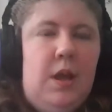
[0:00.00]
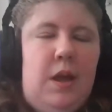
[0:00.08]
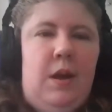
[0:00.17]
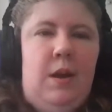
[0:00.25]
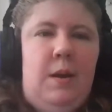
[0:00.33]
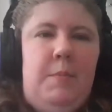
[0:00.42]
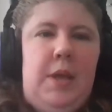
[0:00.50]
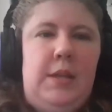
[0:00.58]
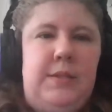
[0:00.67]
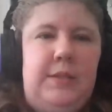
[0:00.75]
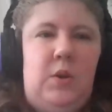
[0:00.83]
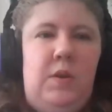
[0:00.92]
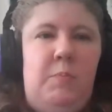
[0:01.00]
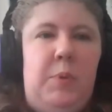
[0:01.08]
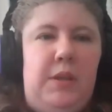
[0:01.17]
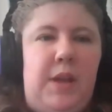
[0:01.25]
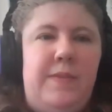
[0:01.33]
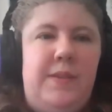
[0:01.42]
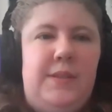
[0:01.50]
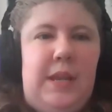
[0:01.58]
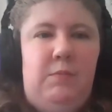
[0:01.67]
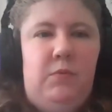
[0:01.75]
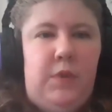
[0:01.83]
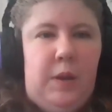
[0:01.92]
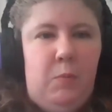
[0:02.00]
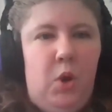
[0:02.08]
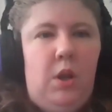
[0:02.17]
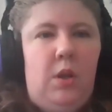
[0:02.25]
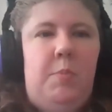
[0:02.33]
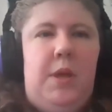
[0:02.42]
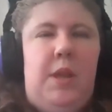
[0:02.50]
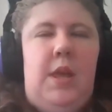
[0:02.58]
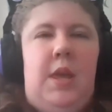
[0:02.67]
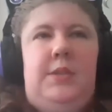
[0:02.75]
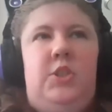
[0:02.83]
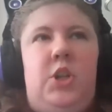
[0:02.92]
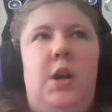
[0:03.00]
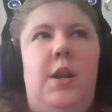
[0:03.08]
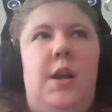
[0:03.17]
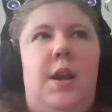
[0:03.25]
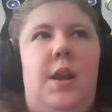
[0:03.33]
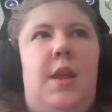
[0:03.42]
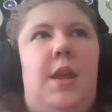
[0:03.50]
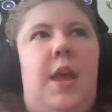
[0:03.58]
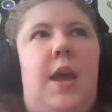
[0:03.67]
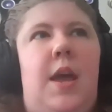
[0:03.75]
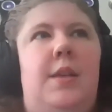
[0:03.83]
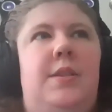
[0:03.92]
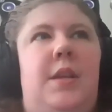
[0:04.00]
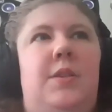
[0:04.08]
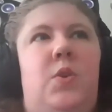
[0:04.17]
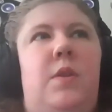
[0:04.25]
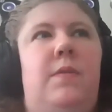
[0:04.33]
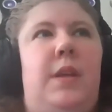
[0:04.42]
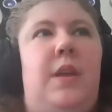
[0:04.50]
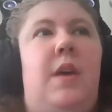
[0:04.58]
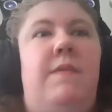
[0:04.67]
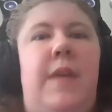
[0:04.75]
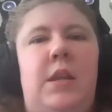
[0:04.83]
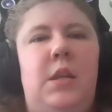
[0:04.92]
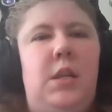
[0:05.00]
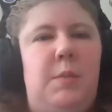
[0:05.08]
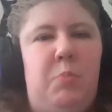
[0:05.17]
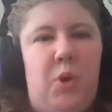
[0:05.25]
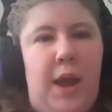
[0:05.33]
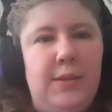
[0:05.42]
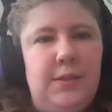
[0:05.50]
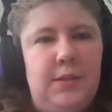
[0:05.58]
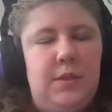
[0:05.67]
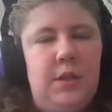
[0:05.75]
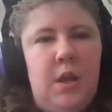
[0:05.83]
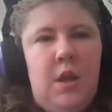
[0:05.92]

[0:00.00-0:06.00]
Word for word: um, it's sort of built on the same framework, but it started as sort of like a vanity press.